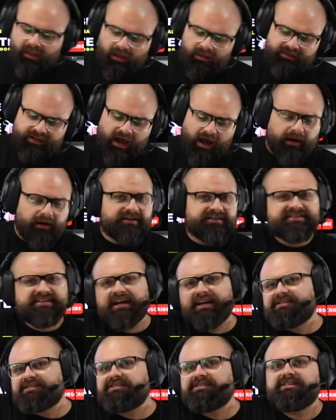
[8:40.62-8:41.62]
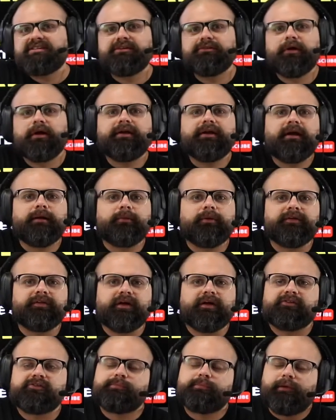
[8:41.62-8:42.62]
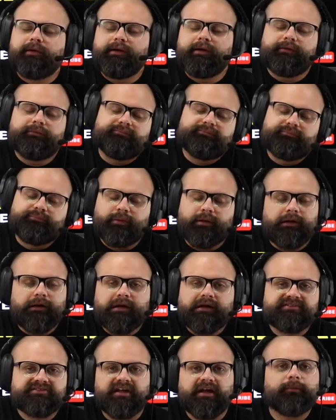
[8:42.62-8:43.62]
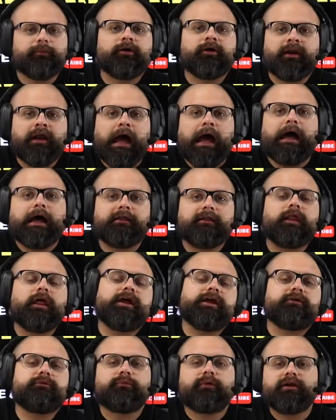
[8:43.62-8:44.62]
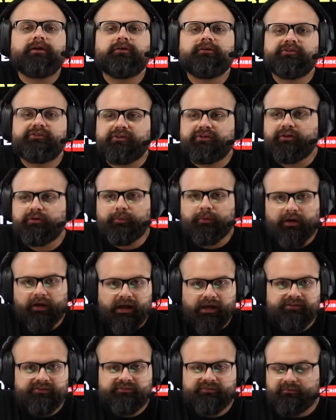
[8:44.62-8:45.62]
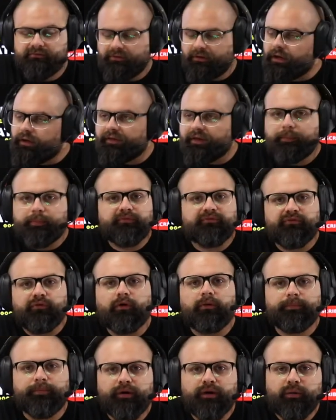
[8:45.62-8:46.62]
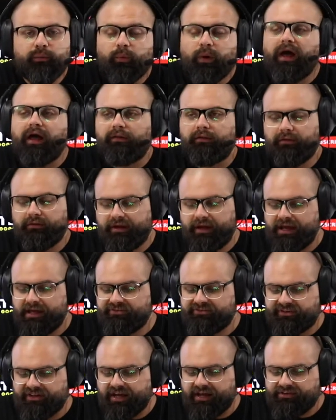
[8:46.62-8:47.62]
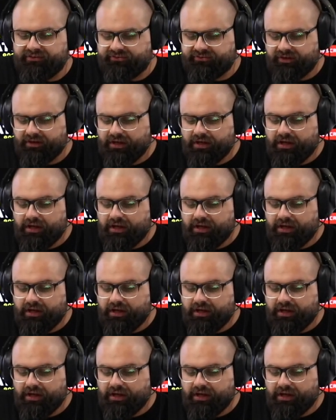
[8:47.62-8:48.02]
Now, I already said it's a C-grade neighborhood, though. It's a pretty nice neighborhood. I like rentals in Newburgh Heights. You know, they perform pretty well, okay? It's nice.